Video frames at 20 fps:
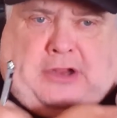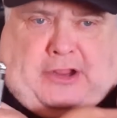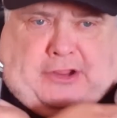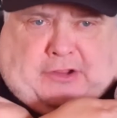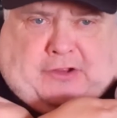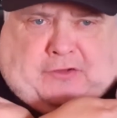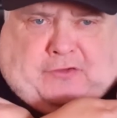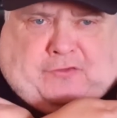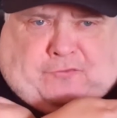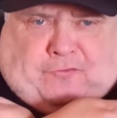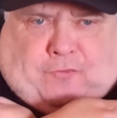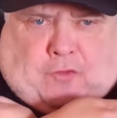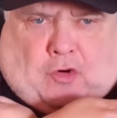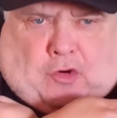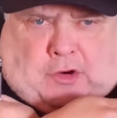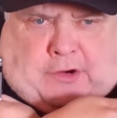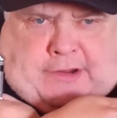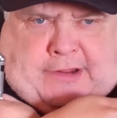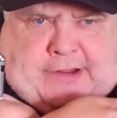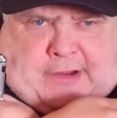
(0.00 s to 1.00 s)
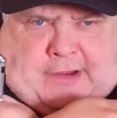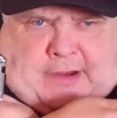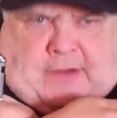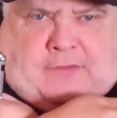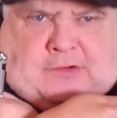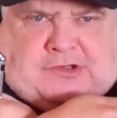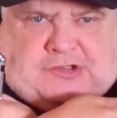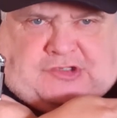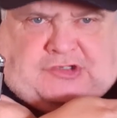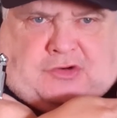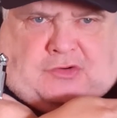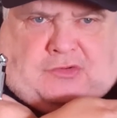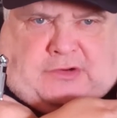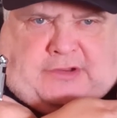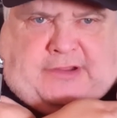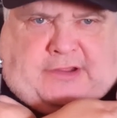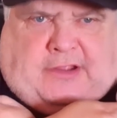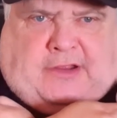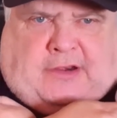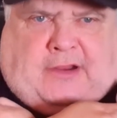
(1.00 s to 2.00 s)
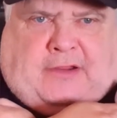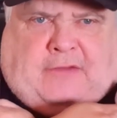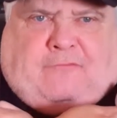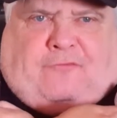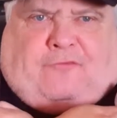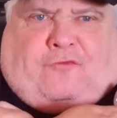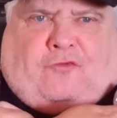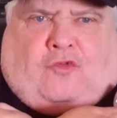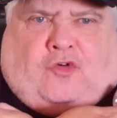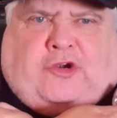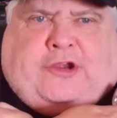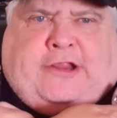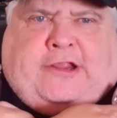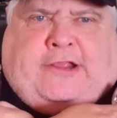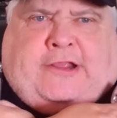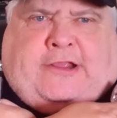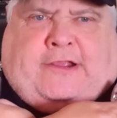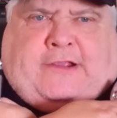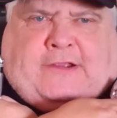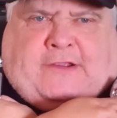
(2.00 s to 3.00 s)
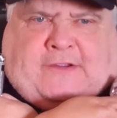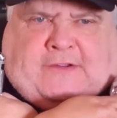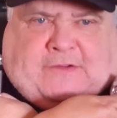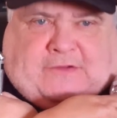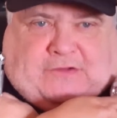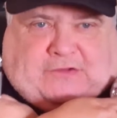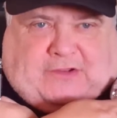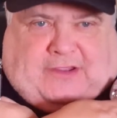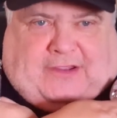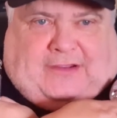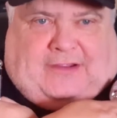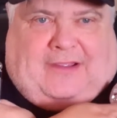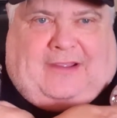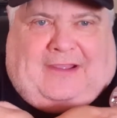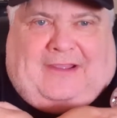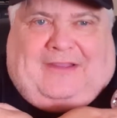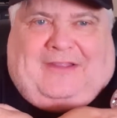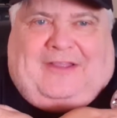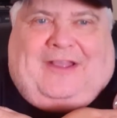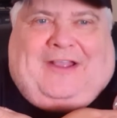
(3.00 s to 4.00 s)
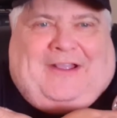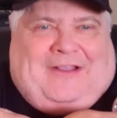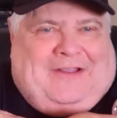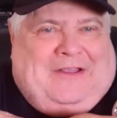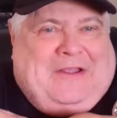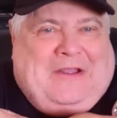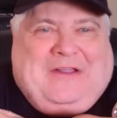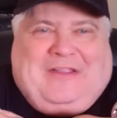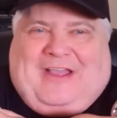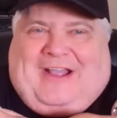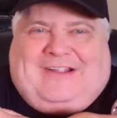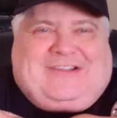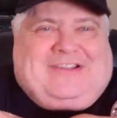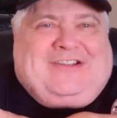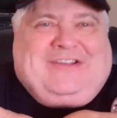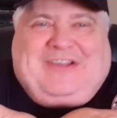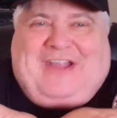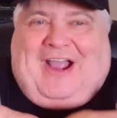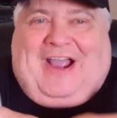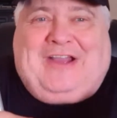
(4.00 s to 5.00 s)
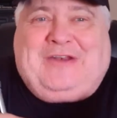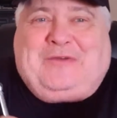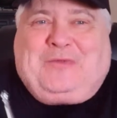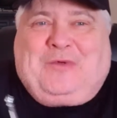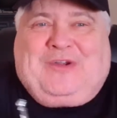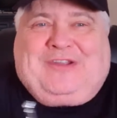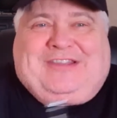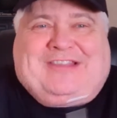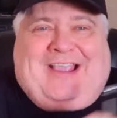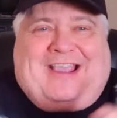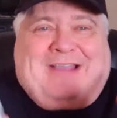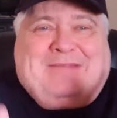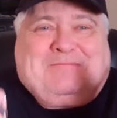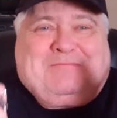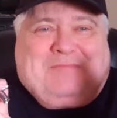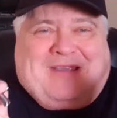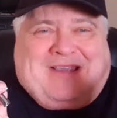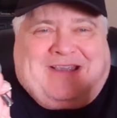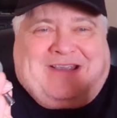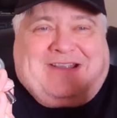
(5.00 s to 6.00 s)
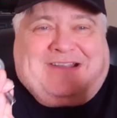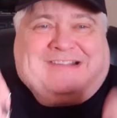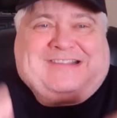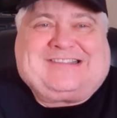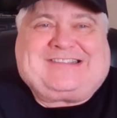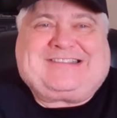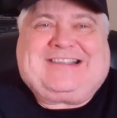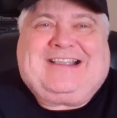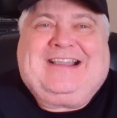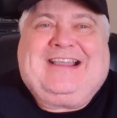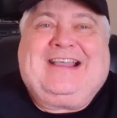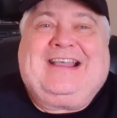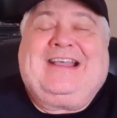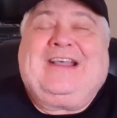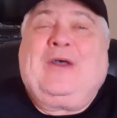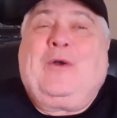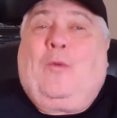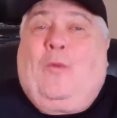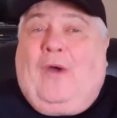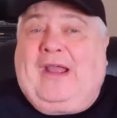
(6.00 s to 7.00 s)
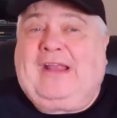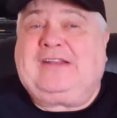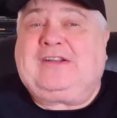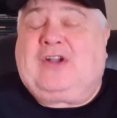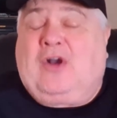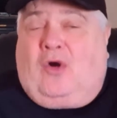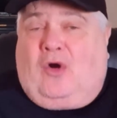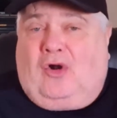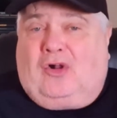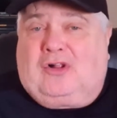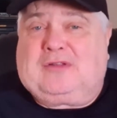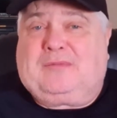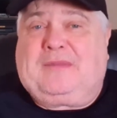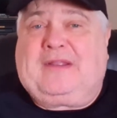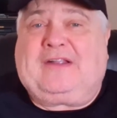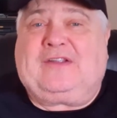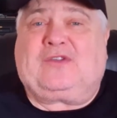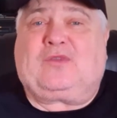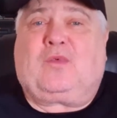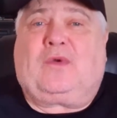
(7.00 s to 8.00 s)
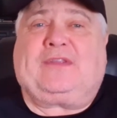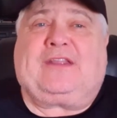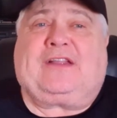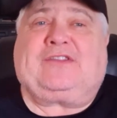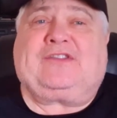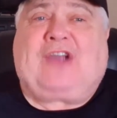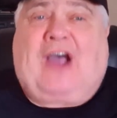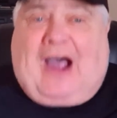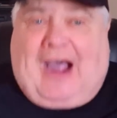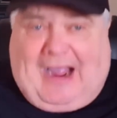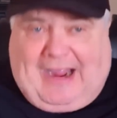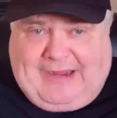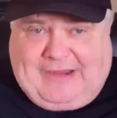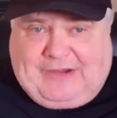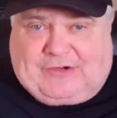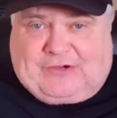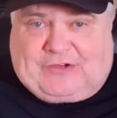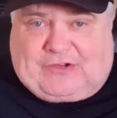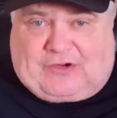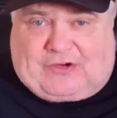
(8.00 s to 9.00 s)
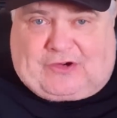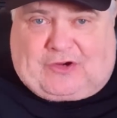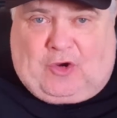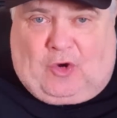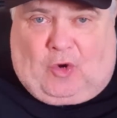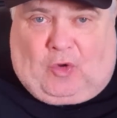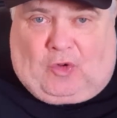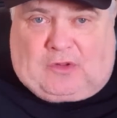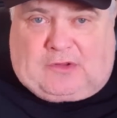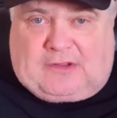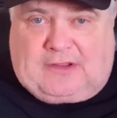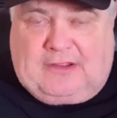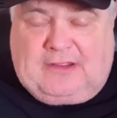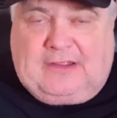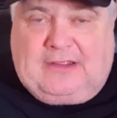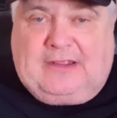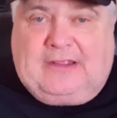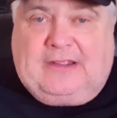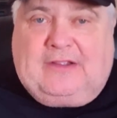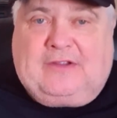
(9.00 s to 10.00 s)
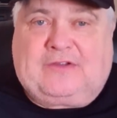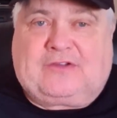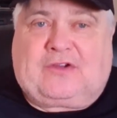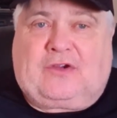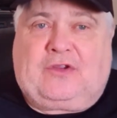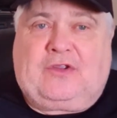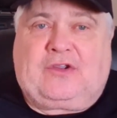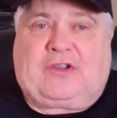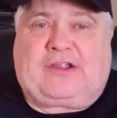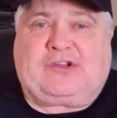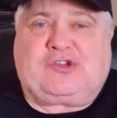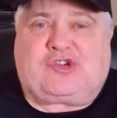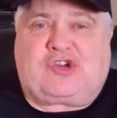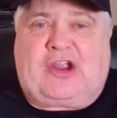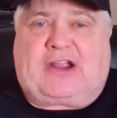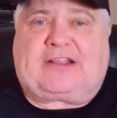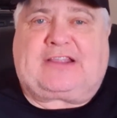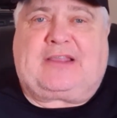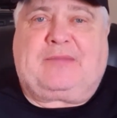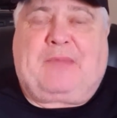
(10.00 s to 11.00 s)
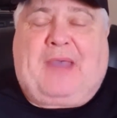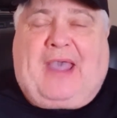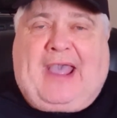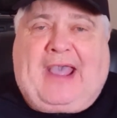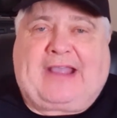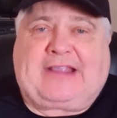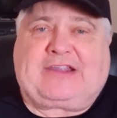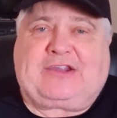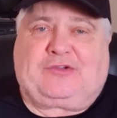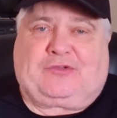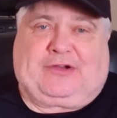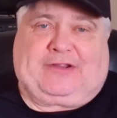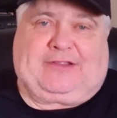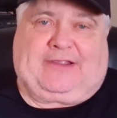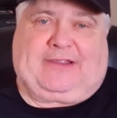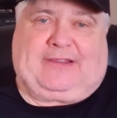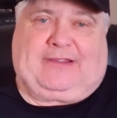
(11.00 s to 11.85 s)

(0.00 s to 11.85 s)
it's 40 in Arizona and I'm freezing. That's not what that means. When cold means when the tires are cold, so you can check them accurately.